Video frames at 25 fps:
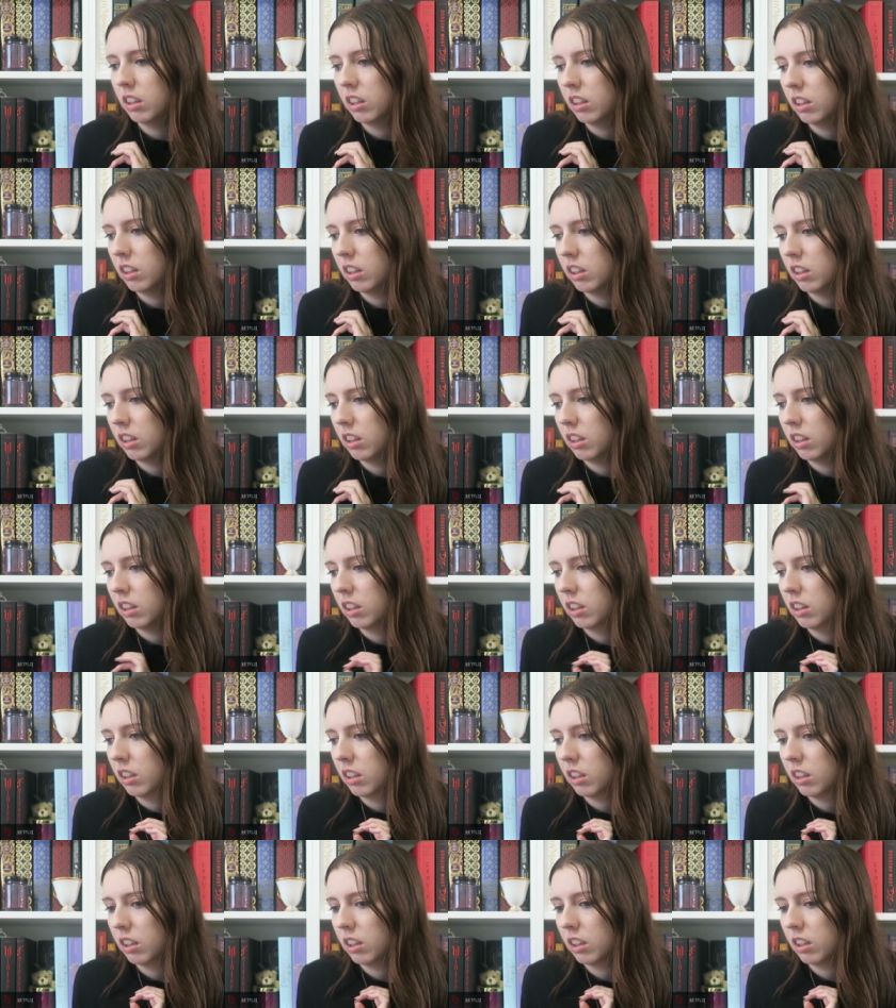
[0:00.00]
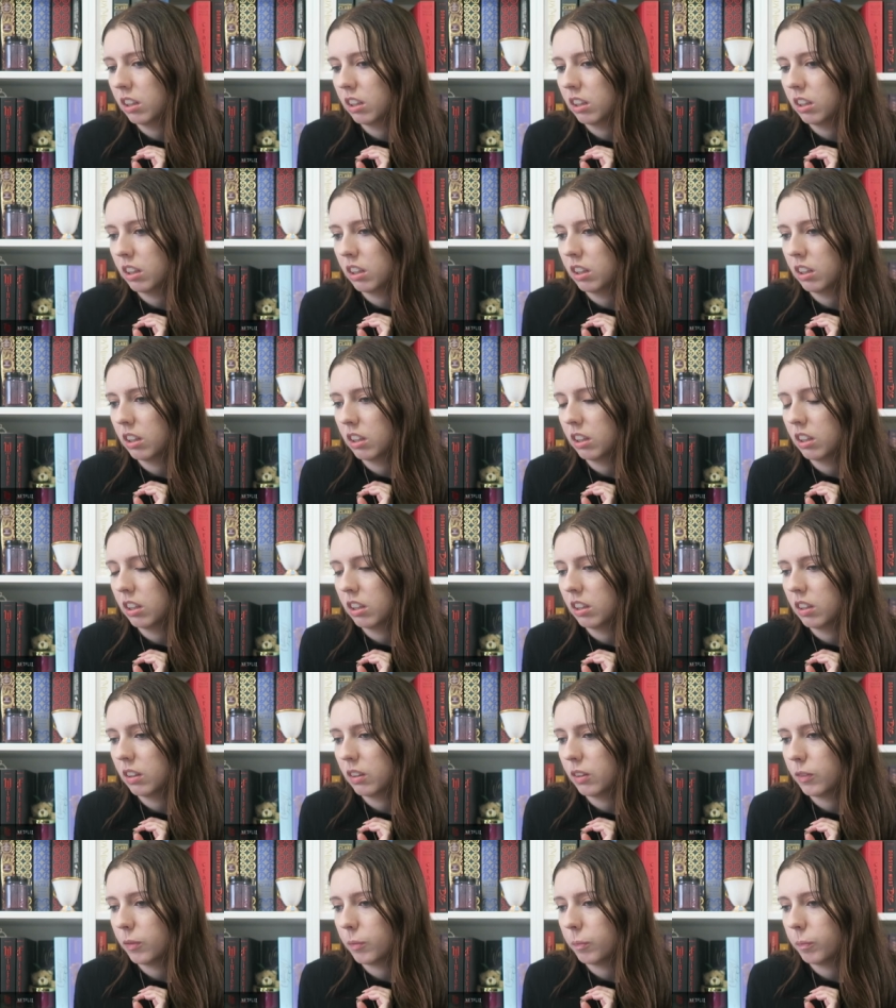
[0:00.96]
It's never going to
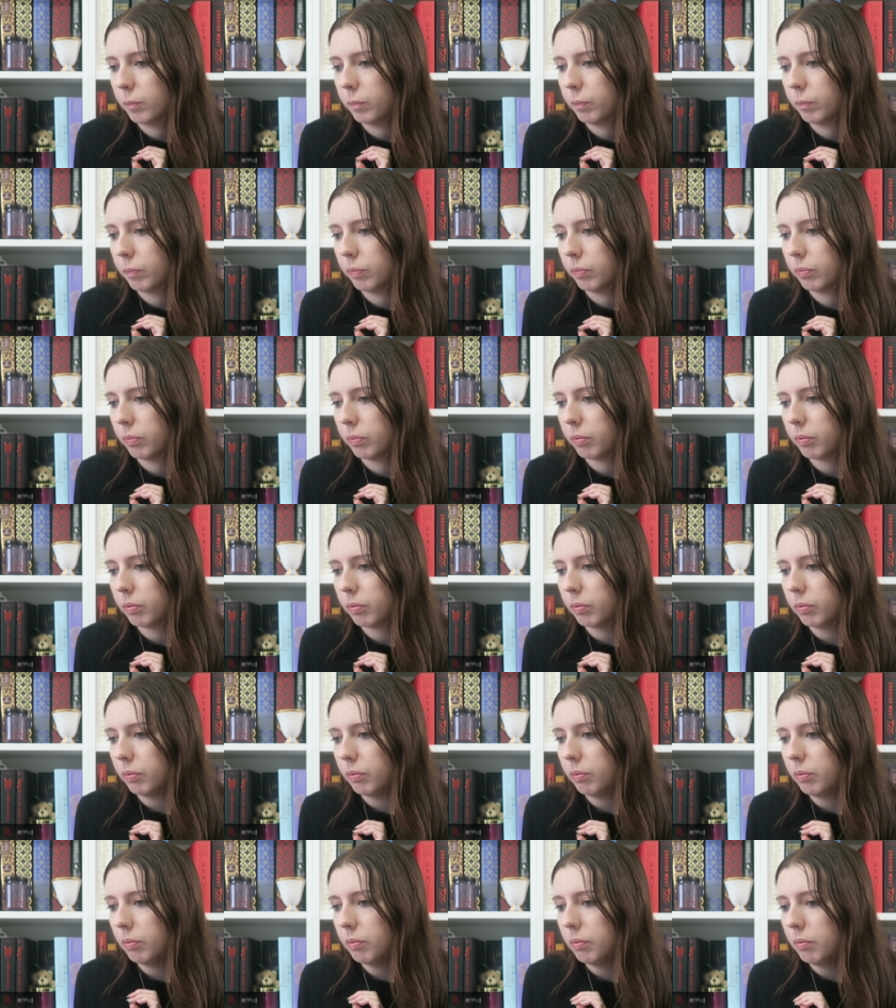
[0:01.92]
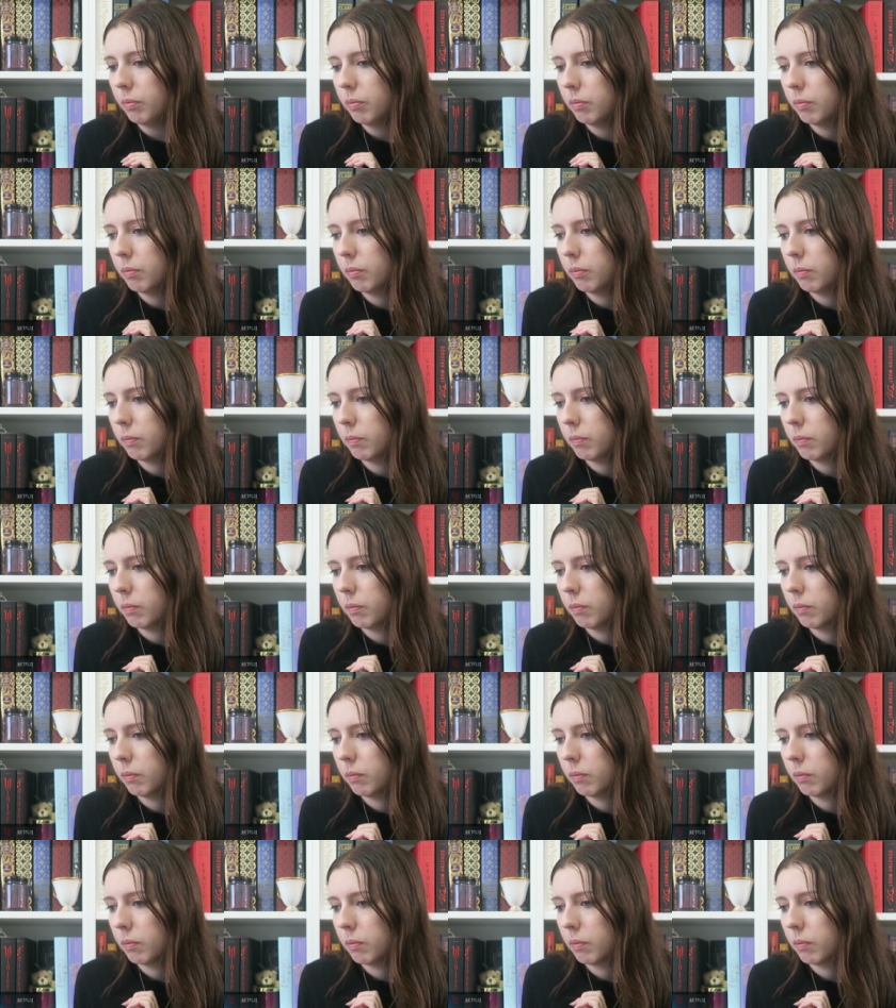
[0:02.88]
happen. I'll destroy the only thing you have
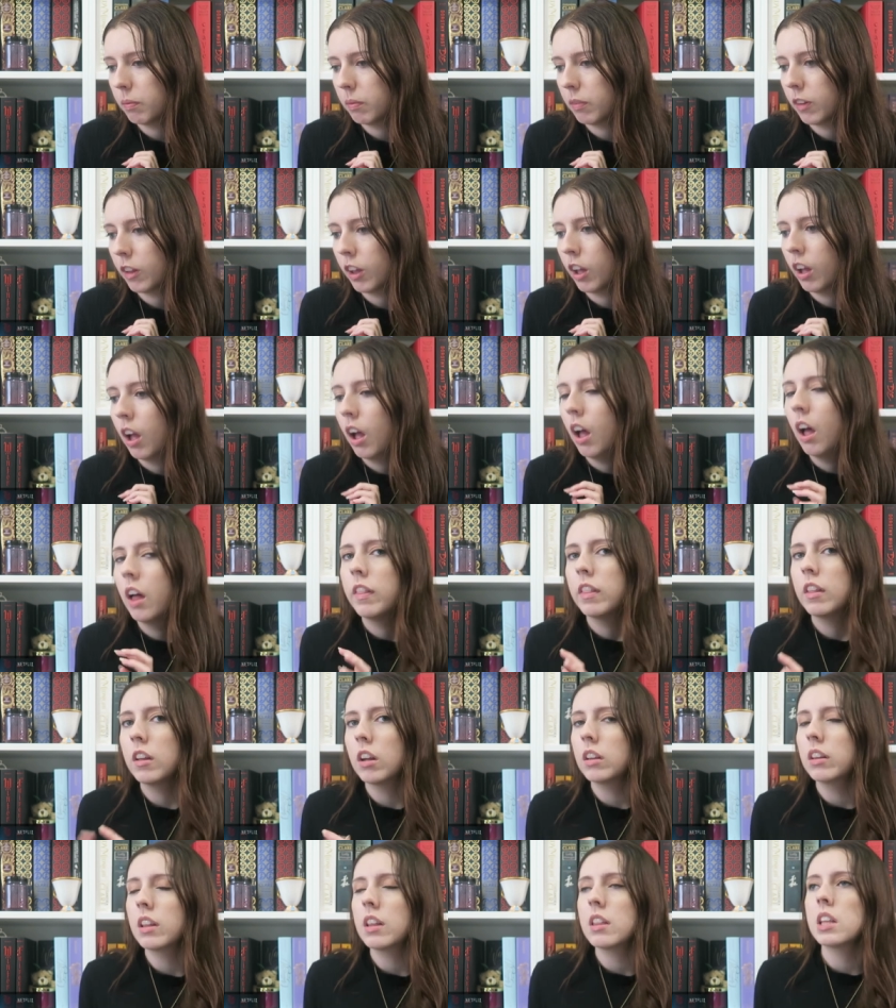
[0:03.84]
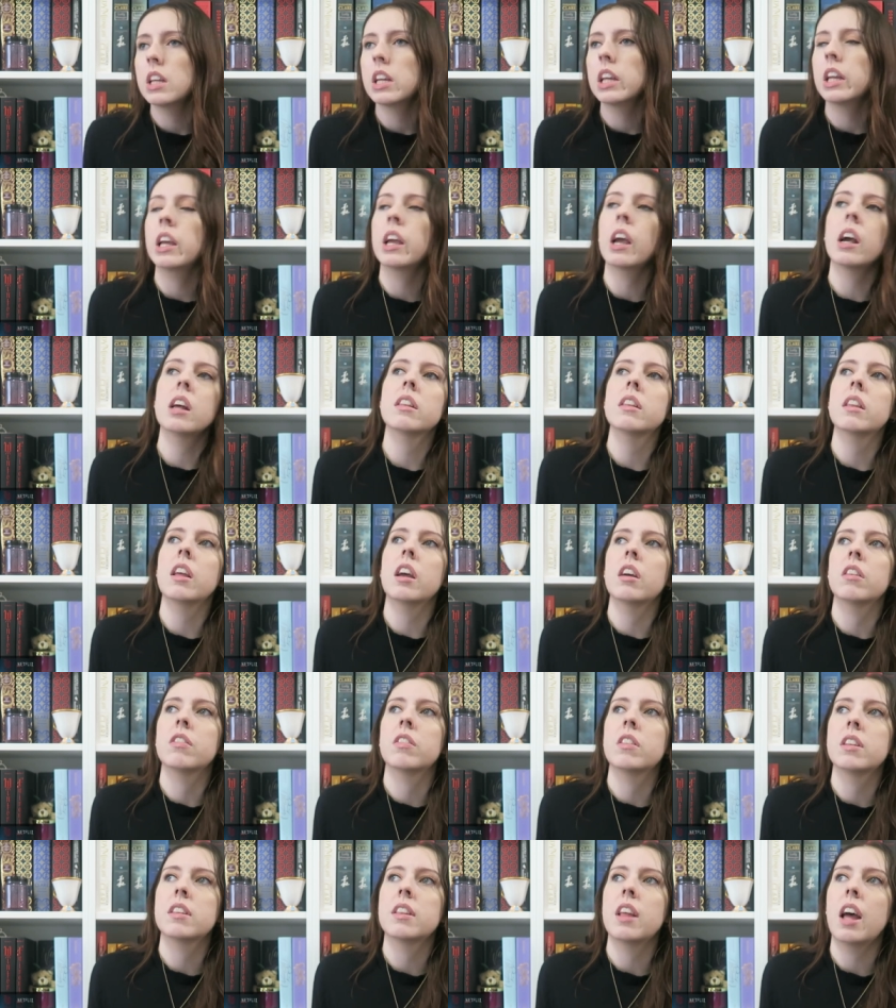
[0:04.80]
left. The only thing he has
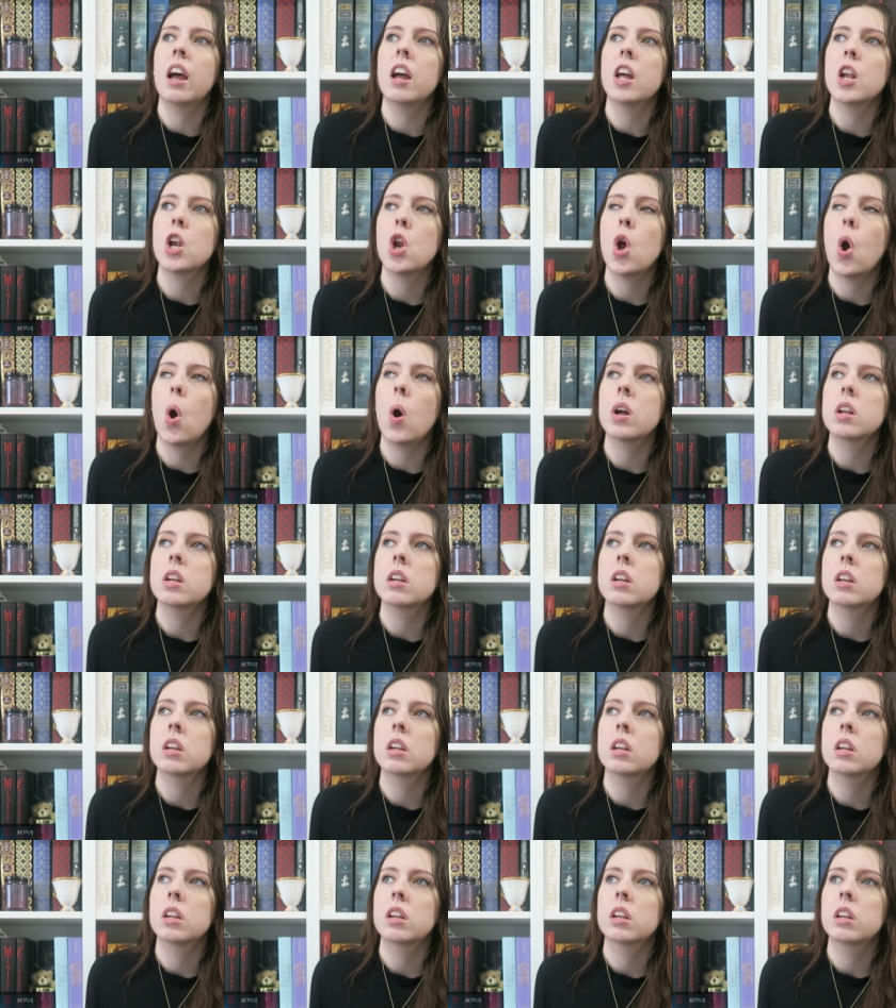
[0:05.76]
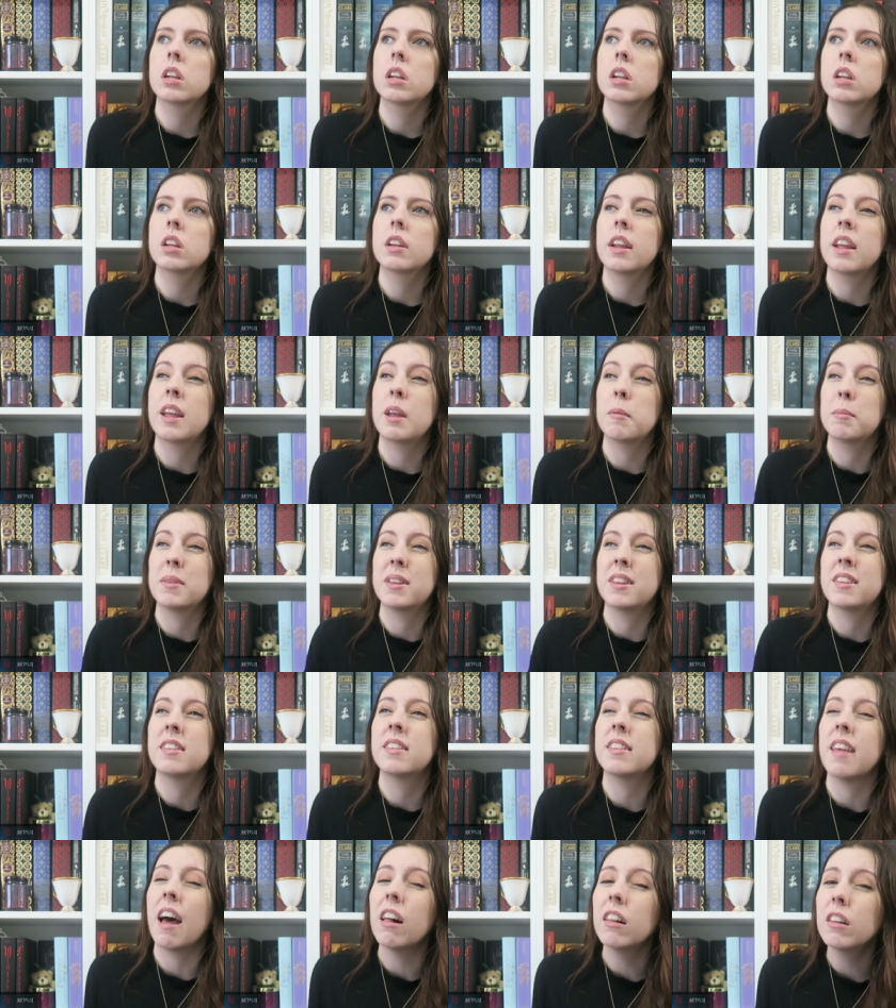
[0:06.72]
left, is that not
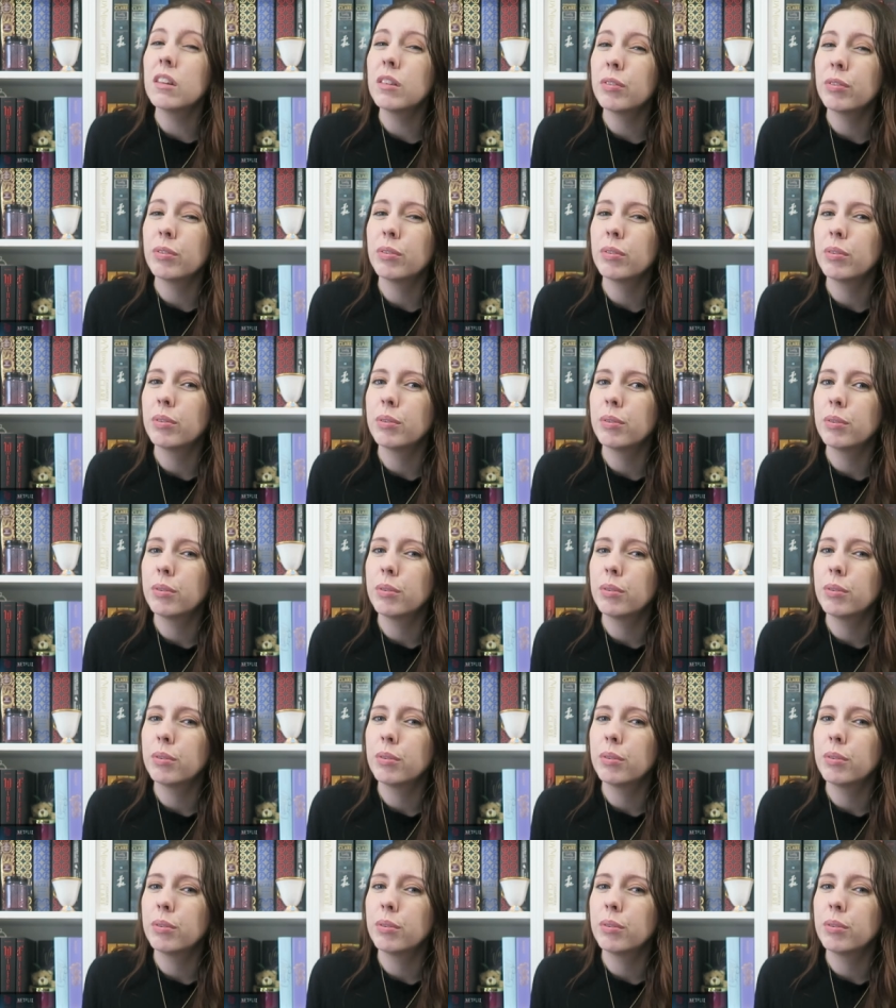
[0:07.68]
himself?